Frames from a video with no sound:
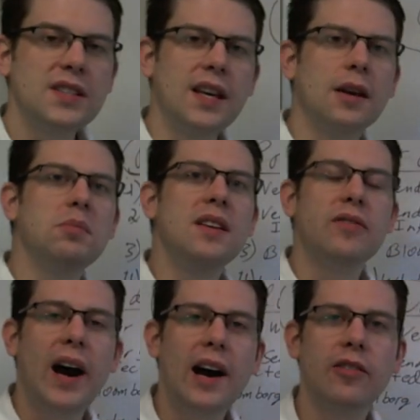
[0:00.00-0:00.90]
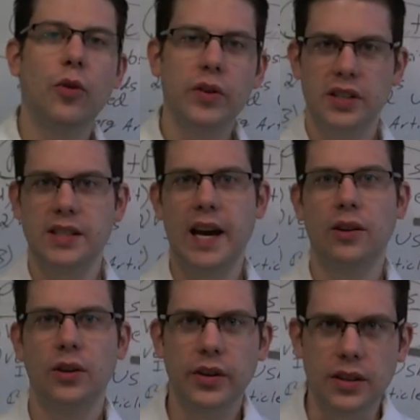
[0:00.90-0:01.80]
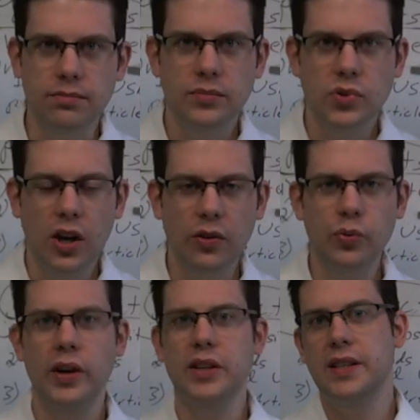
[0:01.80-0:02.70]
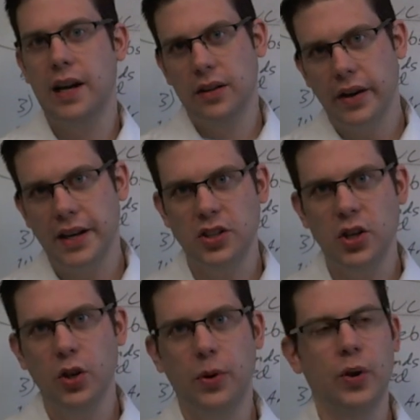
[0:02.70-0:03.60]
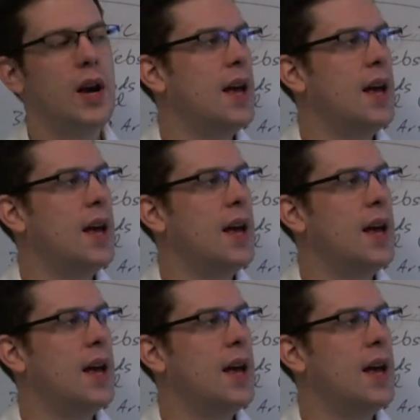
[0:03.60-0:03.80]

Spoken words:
the MD5 for this downloaded software, this download executable?